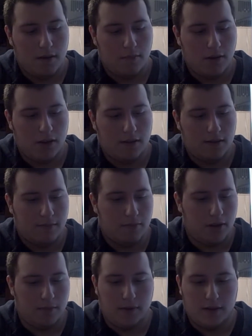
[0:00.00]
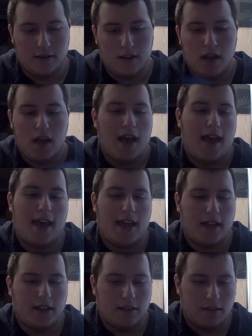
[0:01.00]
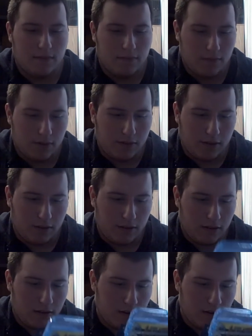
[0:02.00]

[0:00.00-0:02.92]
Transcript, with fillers: pretty big. And what's this?